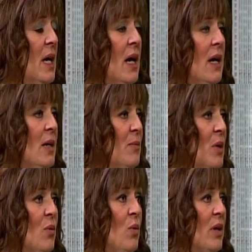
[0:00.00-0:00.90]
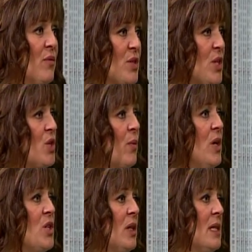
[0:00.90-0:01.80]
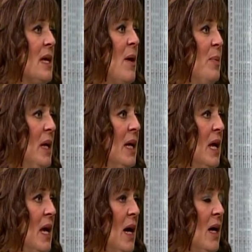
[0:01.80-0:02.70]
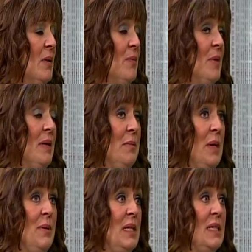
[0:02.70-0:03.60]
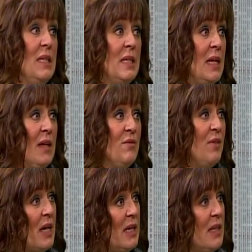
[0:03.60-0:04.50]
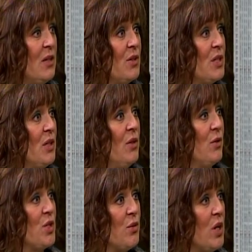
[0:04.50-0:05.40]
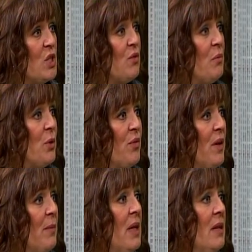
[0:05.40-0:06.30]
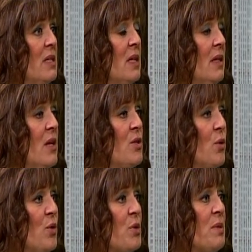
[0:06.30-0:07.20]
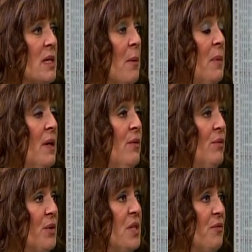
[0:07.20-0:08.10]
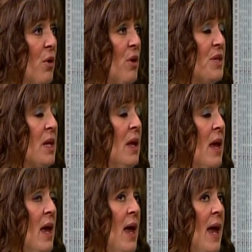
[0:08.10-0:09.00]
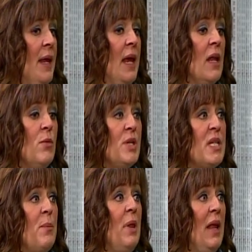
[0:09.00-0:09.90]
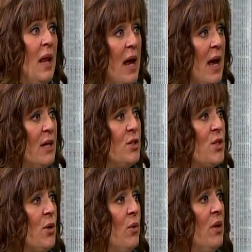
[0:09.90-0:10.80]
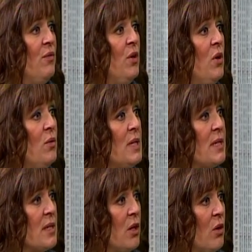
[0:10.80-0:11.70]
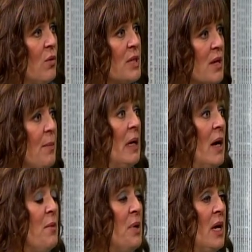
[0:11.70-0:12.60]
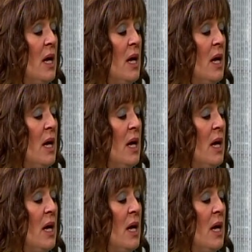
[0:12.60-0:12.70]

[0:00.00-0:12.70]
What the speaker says: whatever situation that's happening. Maybe they didn't get invited. They're estranged from their family, things like that. So Christmas can be very difficult. And again, I would say plan ahead. So if it's coming up,